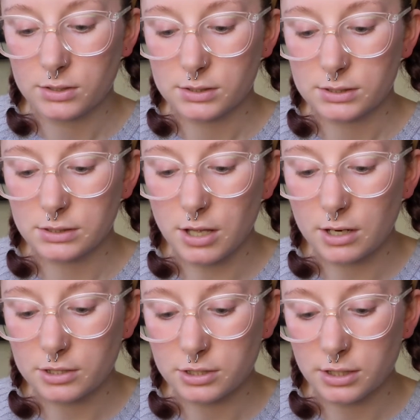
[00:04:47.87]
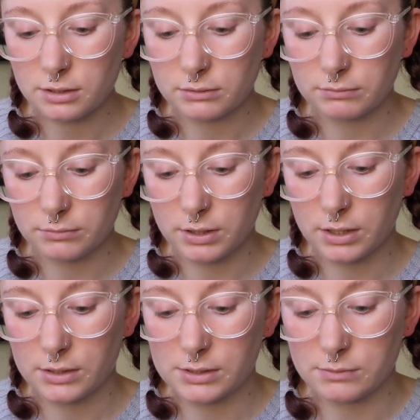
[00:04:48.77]
slosh it
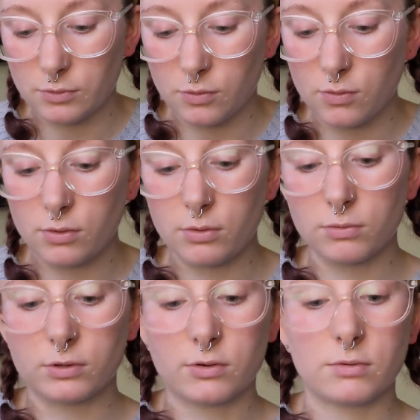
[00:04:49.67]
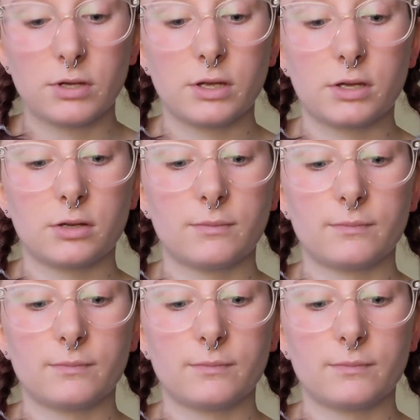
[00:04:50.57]
in some oil real quick,